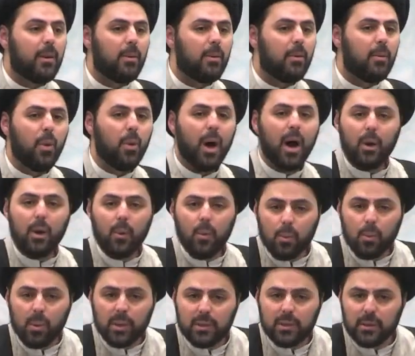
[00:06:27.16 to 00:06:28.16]

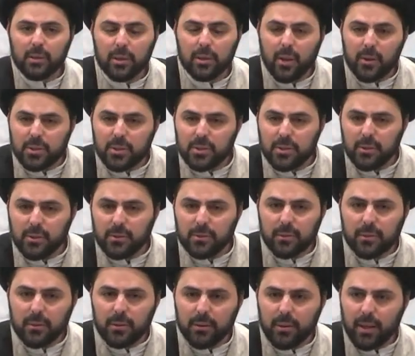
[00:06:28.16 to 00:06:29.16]
what do clothes do?
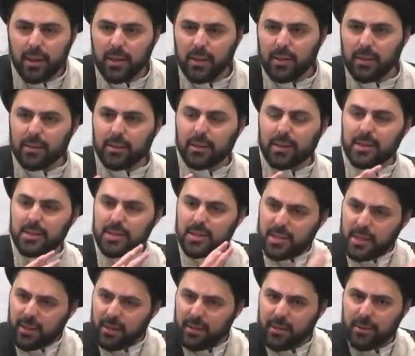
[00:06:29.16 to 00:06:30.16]
They
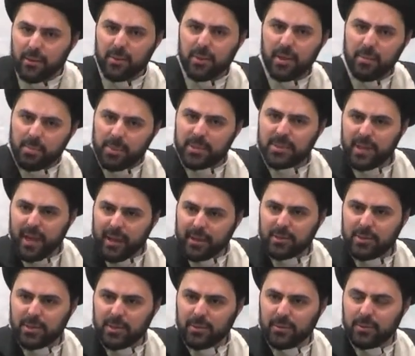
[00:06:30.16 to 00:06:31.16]
conceal you, they
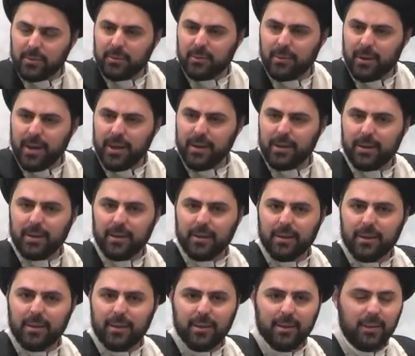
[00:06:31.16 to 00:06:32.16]
protect you, right?
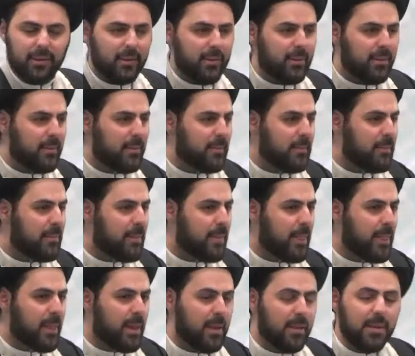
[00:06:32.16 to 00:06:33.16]

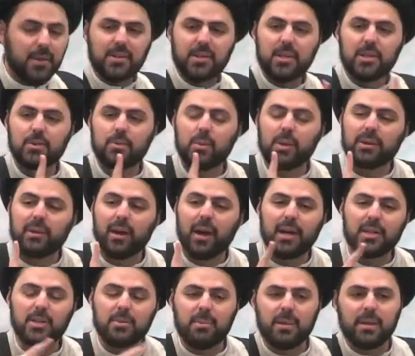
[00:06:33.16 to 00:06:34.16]
This is what the
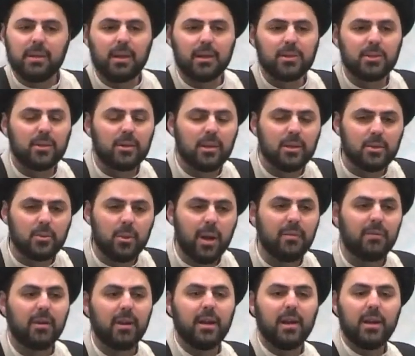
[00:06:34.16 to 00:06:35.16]
husband does to his
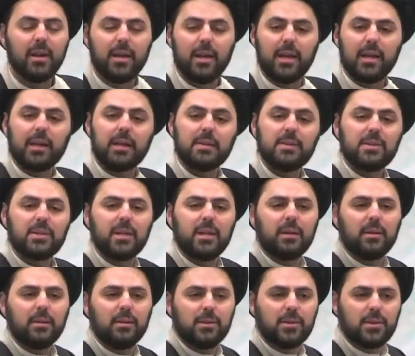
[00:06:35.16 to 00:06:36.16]
wife. He
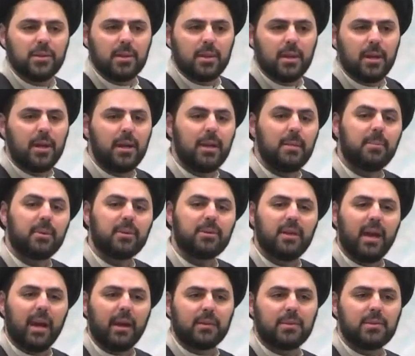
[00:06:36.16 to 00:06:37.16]
conceals, he
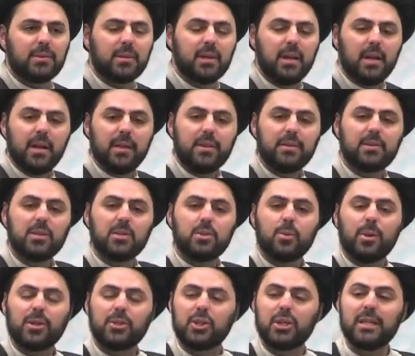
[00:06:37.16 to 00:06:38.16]
protects. This is
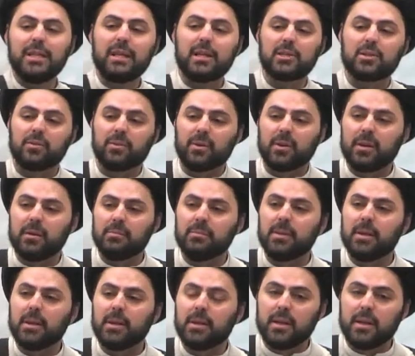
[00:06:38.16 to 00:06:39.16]
what she does for him.
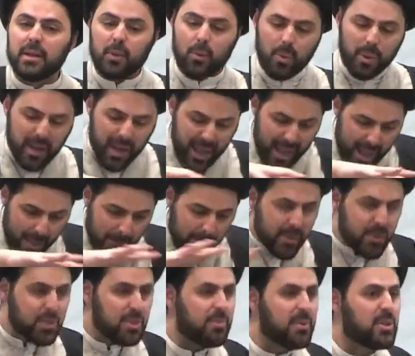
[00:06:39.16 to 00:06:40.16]
What
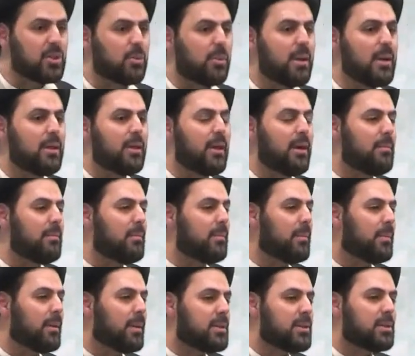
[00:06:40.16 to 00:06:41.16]
happens between them
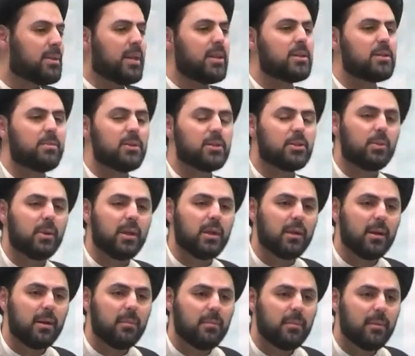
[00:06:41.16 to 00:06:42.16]
stays between
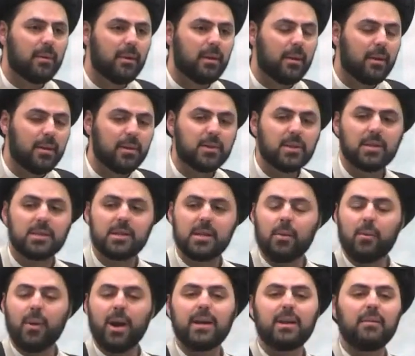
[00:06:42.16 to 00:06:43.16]
them. This is the
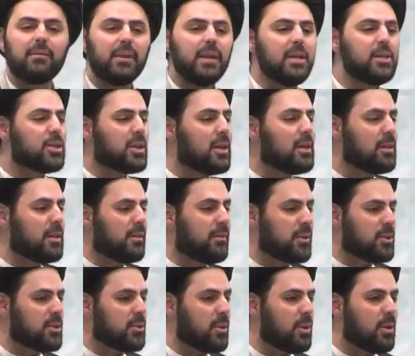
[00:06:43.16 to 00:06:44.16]
right of each
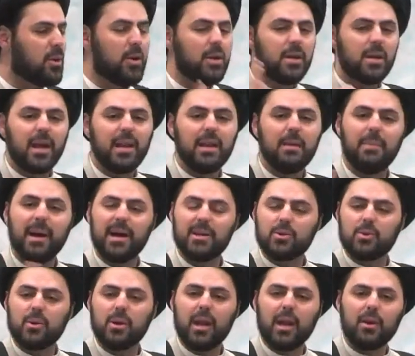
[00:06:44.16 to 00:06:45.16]
individual. Hunna
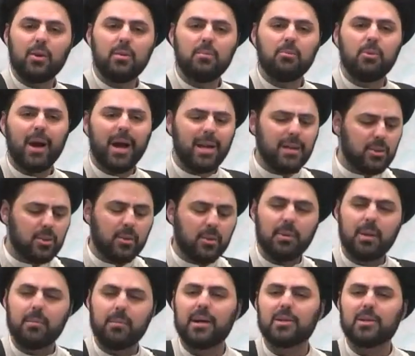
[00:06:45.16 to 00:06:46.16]
libasun lakum wa antum
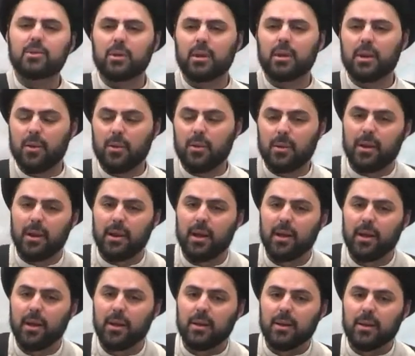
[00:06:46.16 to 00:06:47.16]
libasun lahunna.
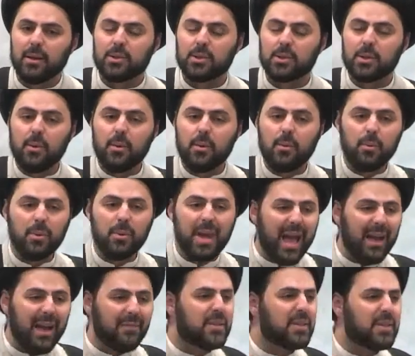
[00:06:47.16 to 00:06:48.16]
So we
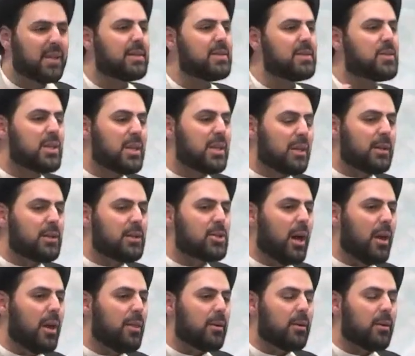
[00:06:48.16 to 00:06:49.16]
have to conceal each
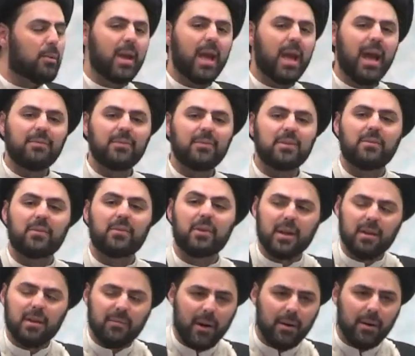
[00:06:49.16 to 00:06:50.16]
other. We have to
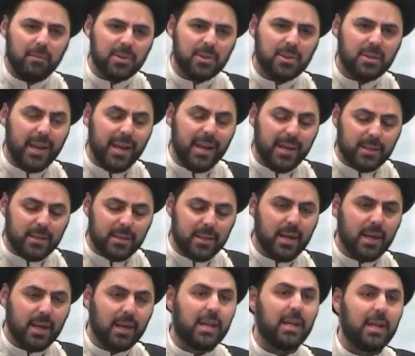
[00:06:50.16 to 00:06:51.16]
forgive our mistakes,
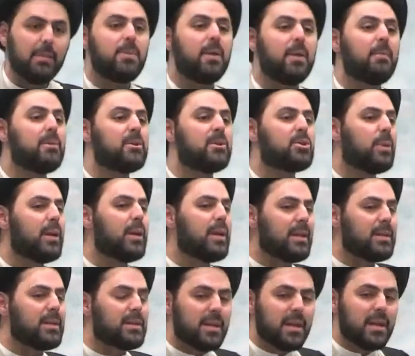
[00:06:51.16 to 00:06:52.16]
keep them between
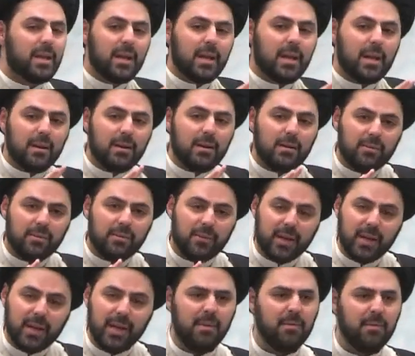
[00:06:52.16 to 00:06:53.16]
us,
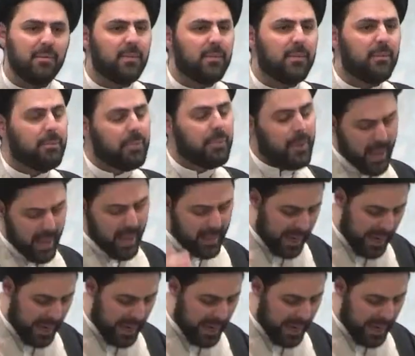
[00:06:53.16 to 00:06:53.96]
forgive, and